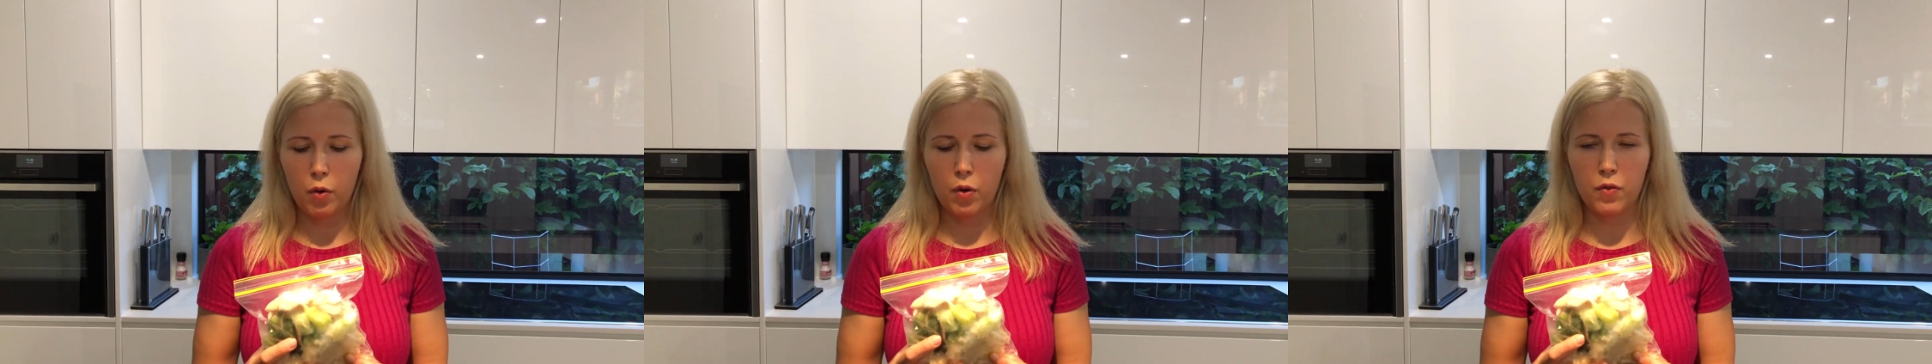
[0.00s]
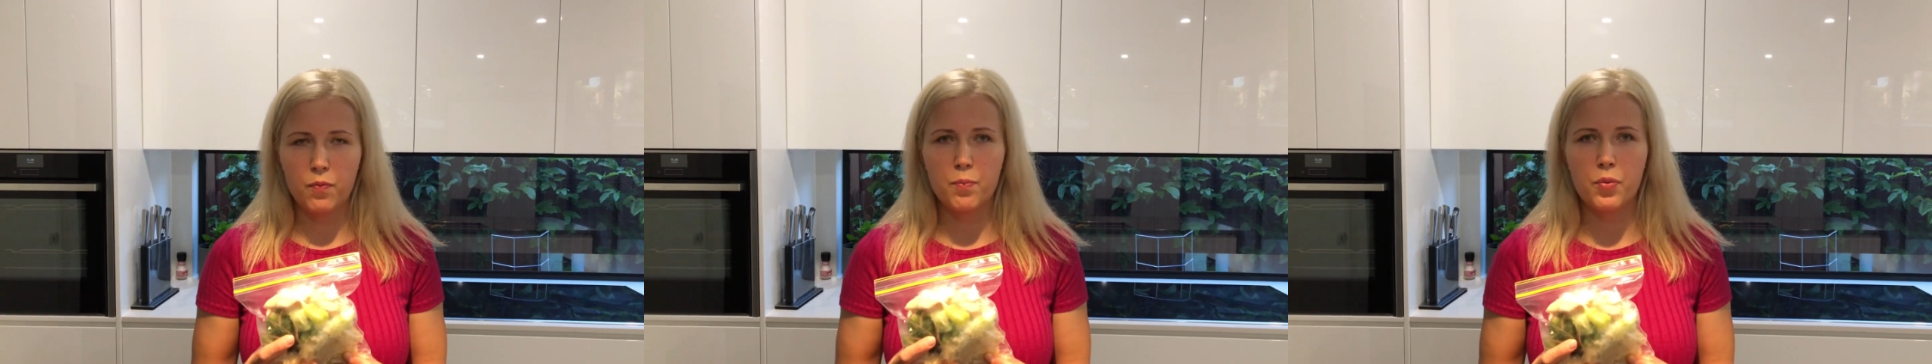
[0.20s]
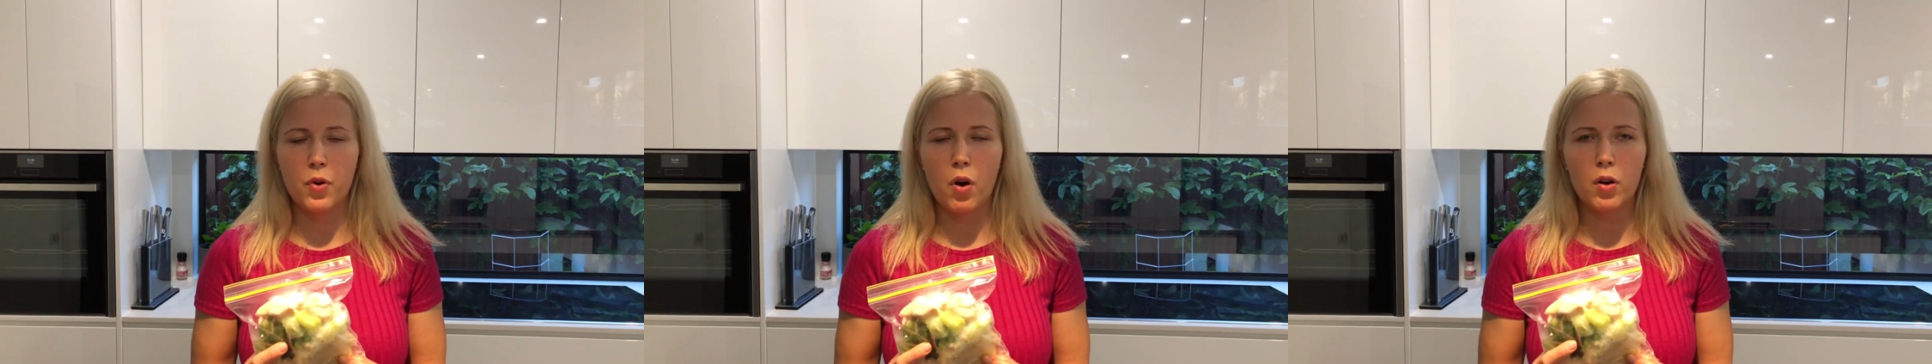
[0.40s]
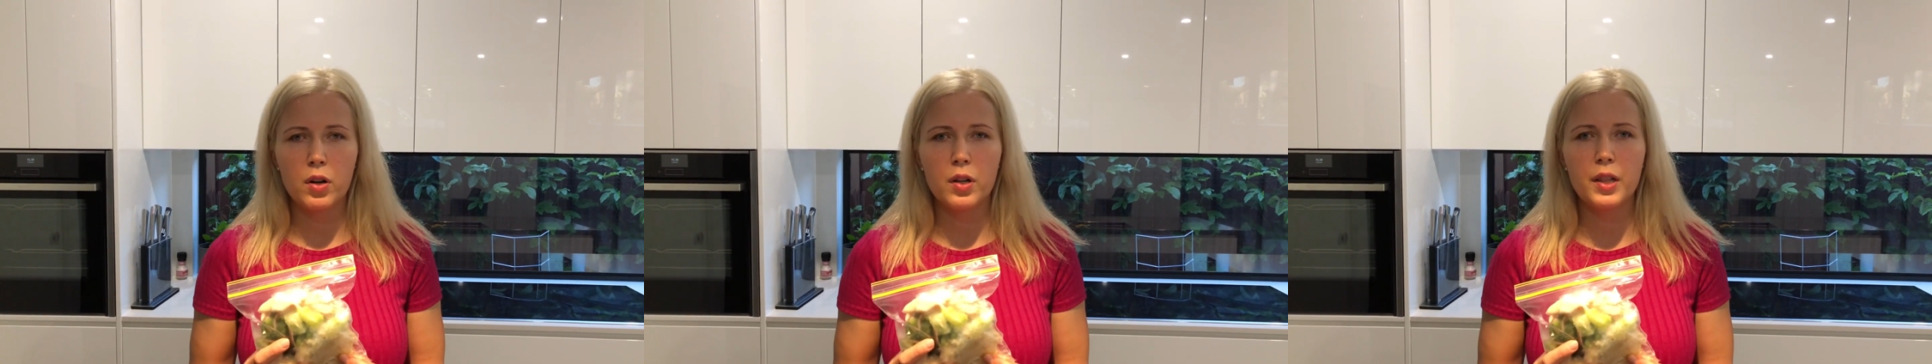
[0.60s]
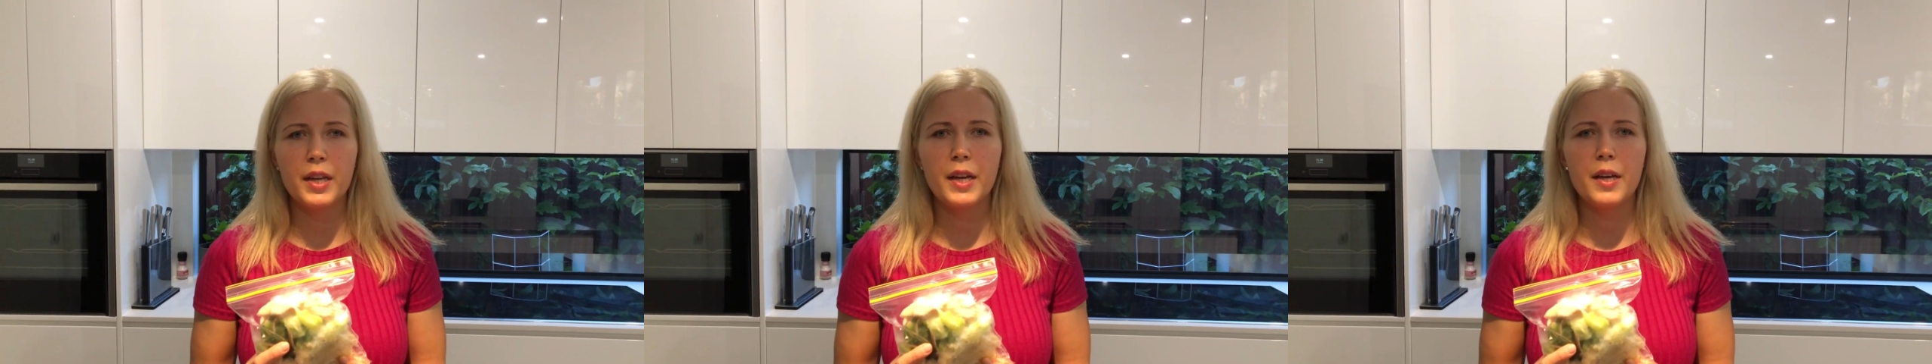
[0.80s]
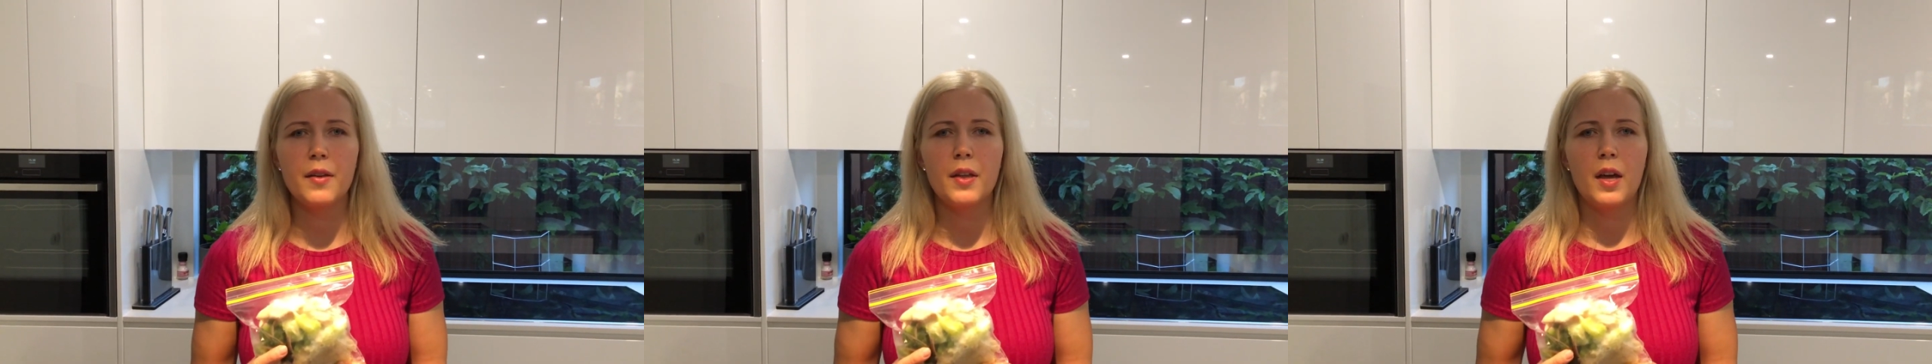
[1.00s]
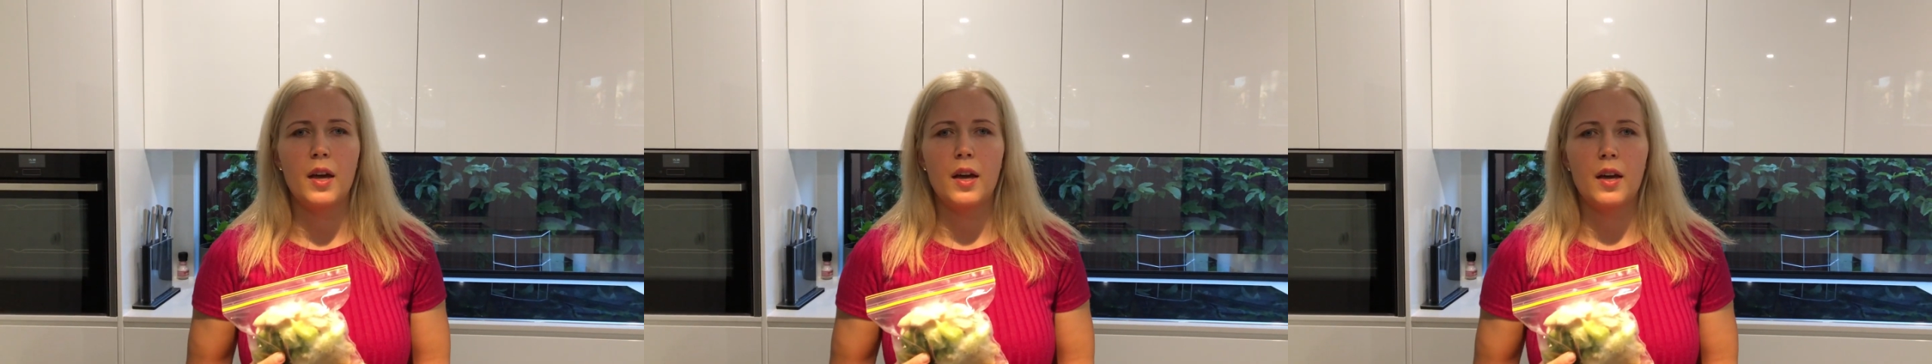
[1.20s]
of broccoli,